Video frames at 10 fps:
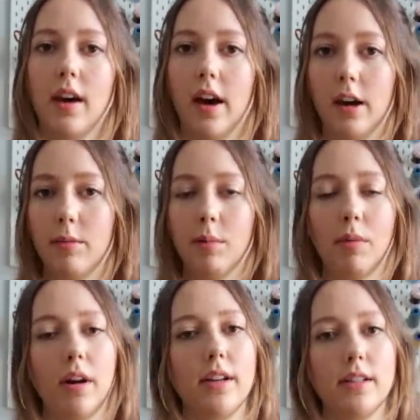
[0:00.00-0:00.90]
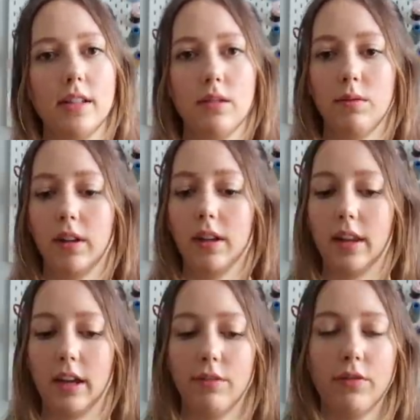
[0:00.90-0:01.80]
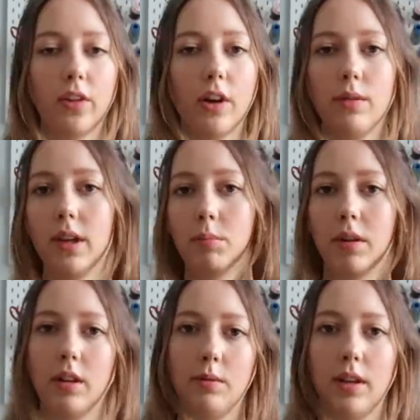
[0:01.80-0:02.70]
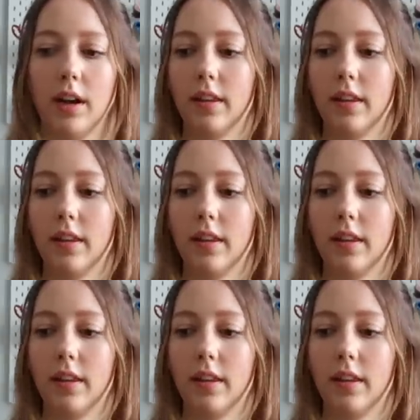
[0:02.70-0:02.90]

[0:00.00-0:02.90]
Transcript: Um, the bodice is really like flowy, billowy.